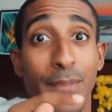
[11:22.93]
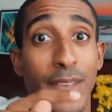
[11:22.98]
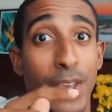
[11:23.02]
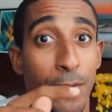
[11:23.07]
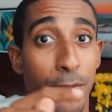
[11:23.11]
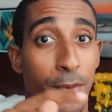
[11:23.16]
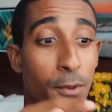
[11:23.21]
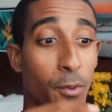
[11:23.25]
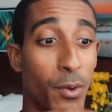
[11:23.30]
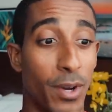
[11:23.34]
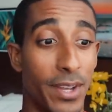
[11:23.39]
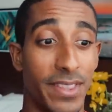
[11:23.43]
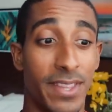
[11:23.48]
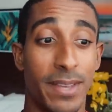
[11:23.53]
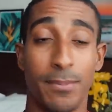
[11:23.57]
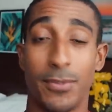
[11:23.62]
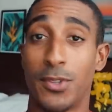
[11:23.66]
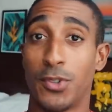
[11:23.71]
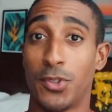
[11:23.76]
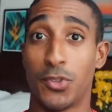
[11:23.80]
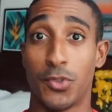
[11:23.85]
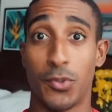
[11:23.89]
If you want
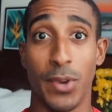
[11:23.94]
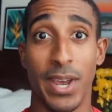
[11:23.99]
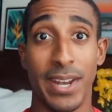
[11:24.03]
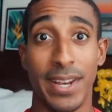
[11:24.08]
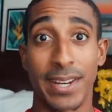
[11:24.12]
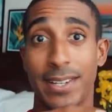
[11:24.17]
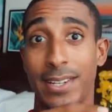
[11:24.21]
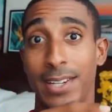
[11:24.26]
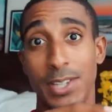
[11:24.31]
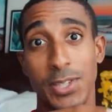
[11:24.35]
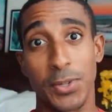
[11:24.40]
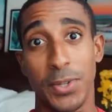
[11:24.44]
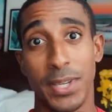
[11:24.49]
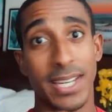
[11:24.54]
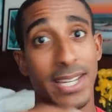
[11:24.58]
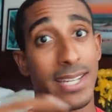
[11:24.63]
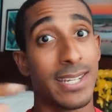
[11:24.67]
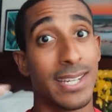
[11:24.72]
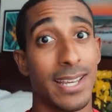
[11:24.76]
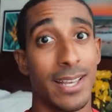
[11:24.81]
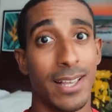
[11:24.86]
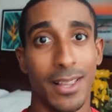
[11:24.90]
them to shred it because you
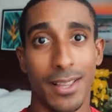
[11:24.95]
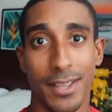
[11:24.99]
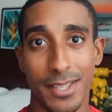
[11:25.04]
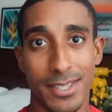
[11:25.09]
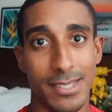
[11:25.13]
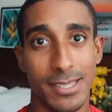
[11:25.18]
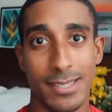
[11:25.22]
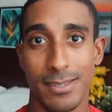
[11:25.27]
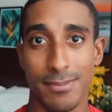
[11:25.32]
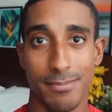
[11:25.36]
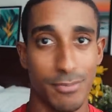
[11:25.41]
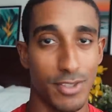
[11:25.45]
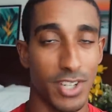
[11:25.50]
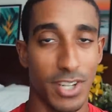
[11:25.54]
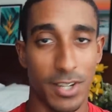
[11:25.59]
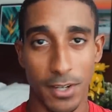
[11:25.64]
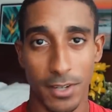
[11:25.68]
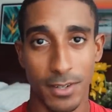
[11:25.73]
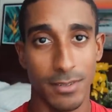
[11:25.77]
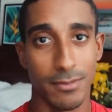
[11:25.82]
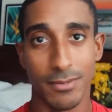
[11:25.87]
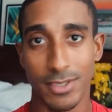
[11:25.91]
can tell it's
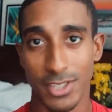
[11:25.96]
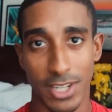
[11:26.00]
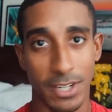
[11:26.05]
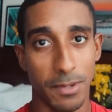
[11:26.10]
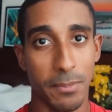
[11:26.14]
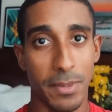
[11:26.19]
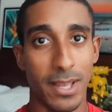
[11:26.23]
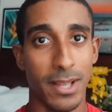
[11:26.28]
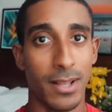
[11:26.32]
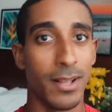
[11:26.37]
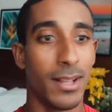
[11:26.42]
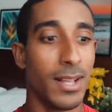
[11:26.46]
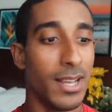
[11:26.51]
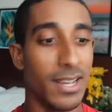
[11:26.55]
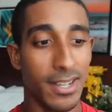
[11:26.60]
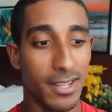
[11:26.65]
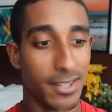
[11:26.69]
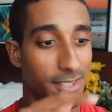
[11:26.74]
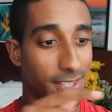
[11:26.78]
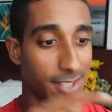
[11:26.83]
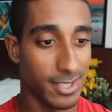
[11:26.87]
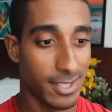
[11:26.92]
junk mail,
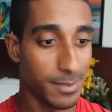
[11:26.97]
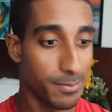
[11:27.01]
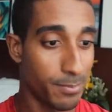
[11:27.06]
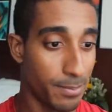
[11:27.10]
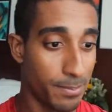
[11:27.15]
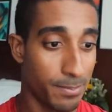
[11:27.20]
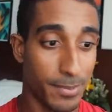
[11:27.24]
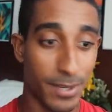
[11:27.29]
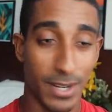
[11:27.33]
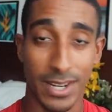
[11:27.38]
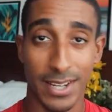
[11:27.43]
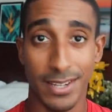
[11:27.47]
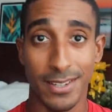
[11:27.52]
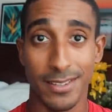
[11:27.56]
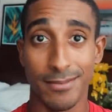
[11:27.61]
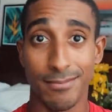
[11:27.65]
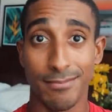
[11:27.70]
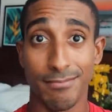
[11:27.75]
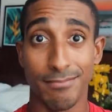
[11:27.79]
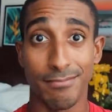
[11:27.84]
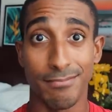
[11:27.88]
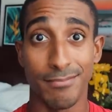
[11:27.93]
just click
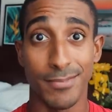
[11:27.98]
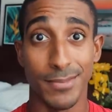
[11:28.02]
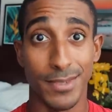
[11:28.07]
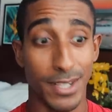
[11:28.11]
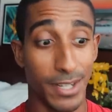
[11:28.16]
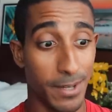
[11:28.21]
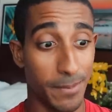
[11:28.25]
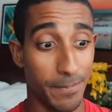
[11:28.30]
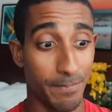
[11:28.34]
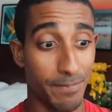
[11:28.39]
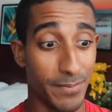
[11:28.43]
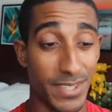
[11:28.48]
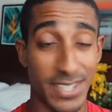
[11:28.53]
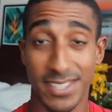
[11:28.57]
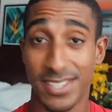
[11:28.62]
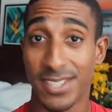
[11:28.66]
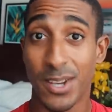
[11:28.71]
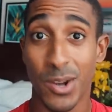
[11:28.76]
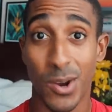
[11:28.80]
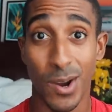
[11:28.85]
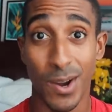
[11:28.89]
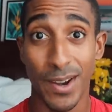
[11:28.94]

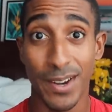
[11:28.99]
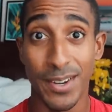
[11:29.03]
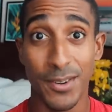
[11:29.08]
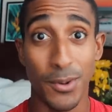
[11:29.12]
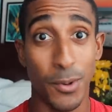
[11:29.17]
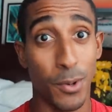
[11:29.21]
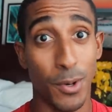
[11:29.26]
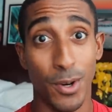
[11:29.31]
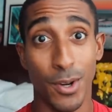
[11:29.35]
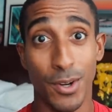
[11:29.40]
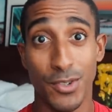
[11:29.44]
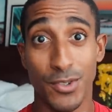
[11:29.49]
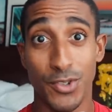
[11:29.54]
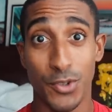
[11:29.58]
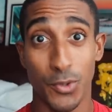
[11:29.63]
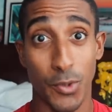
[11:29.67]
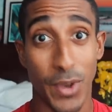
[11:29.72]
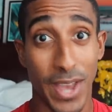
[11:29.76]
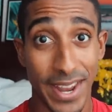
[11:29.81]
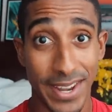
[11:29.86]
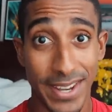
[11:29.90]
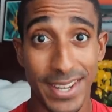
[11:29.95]
discard or
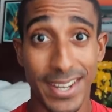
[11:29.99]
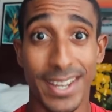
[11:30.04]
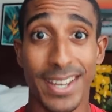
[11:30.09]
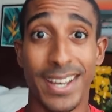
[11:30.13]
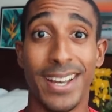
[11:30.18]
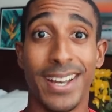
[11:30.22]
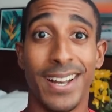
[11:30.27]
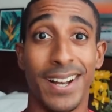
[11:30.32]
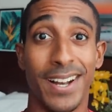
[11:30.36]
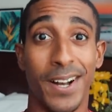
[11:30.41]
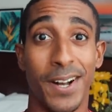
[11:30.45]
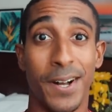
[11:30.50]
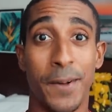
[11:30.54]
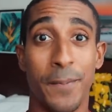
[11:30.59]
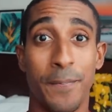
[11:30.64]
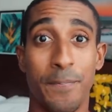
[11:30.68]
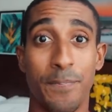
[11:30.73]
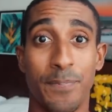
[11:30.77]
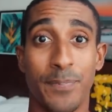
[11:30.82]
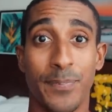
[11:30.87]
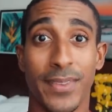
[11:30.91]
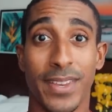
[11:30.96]
shred.
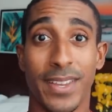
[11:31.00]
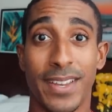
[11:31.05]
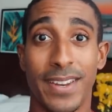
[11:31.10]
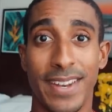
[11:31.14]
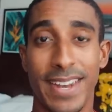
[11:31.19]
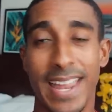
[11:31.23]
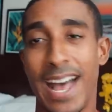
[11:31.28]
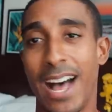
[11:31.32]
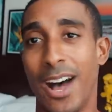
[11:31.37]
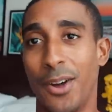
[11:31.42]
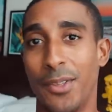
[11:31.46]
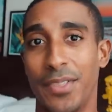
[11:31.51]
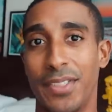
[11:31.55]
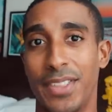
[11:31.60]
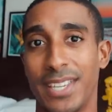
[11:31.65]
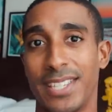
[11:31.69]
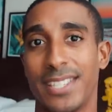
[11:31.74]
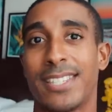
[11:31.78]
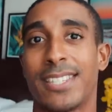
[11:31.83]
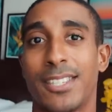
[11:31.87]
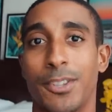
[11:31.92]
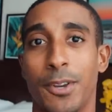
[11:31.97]
Now
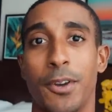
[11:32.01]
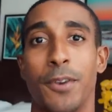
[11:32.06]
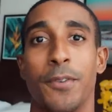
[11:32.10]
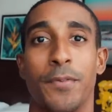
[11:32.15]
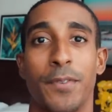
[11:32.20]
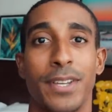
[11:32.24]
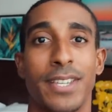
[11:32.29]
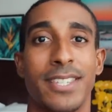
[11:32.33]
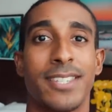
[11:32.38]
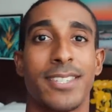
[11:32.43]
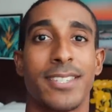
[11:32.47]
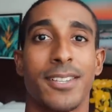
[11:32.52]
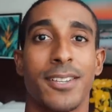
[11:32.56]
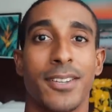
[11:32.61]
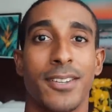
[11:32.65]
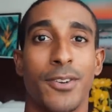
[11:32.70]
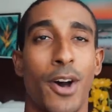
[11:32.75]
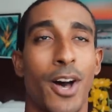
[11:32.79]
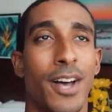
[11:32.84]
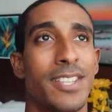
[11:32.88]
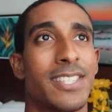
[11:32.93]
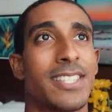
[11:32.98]
this service
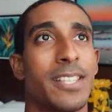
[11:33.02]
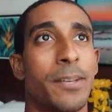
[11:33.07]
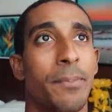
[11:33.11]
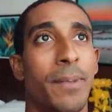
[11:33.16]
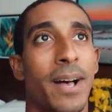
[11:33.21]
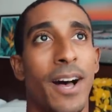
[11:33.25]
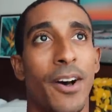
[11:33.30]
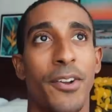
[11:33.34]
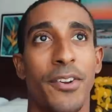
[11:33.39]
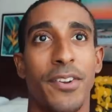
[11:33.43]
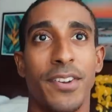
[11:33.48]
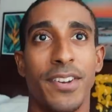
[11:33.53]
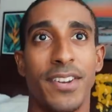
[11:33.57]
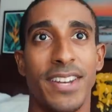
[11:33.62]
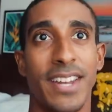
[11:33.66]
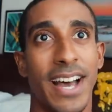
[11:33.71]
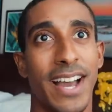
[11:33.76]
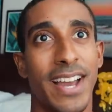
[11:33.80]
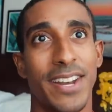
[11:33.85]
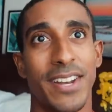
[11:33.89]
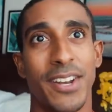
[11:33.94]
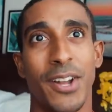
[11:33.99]
costs about
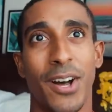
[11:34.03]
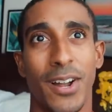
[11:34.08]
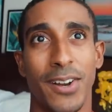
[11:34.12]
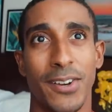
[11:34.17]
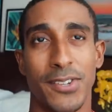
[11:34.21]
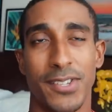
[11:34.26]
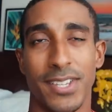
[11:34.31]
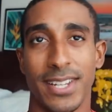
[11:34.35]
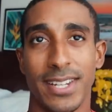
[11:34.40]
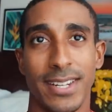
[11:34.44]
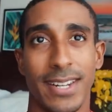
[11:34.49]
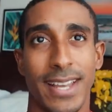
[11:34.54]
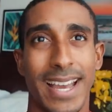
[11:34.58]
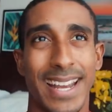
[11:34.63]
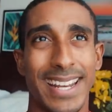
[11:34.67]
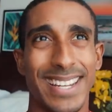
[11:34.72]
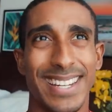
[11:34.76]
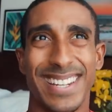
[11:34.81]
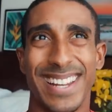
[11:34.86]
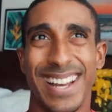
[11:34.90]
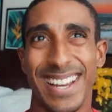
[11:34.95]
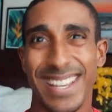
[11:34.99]

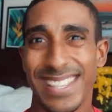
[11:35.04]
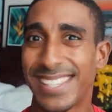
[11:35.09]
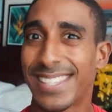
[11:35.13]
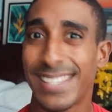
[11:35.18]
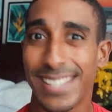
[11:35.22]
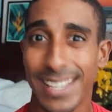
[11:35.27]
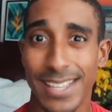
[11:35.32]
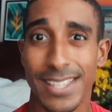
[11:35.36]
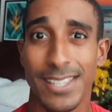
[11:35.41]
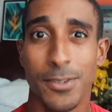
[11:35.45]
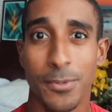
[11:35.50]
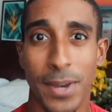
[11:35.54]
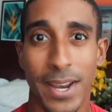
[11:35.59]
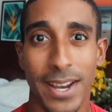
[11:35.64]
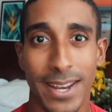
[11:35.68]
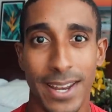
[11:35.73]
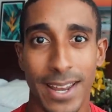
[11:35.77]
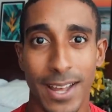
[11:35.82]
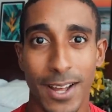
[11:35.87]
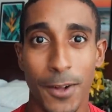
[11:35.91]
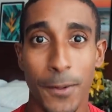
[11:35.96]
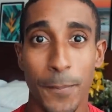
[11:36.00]
$9.99
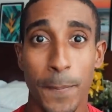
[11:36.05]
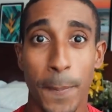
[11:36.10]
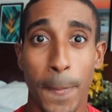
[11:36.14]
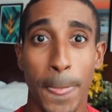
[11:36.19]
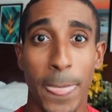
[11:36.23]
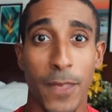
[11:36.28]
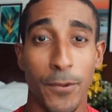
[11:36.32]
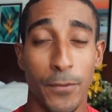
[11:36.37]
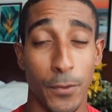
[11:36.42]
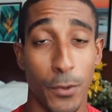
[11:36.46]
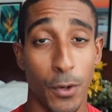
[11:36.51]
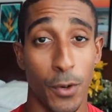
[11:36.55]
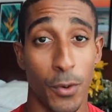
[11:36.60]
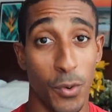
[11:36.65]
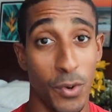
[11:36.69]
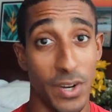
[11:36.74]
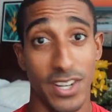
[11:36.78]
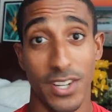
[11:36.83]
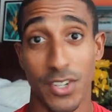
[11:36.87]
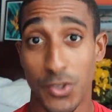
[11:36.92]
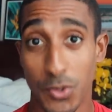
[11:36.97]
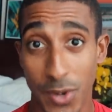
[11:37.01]
right now for
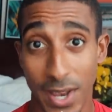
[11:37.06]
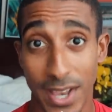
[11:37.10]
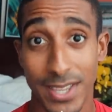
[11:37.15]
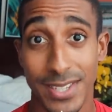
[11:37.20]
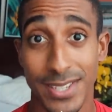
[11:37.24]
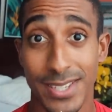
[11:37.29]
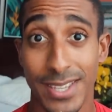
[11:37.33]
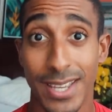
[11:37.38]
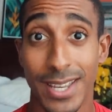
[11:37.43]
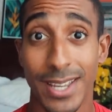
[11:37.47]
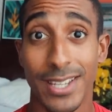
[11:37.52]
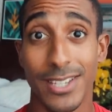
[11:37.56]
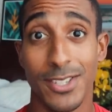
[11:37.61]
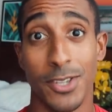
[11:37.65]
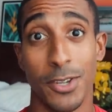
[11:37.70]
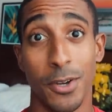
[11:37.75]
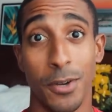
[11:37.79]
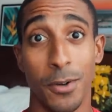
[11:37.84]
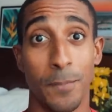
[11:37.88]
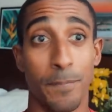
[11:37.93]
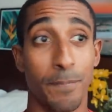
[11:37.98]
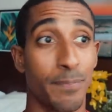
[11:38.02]
one address.
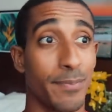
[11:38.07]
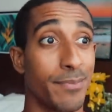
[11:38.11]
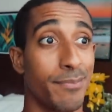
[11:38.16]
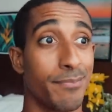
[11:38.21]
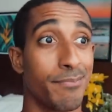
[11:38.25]
So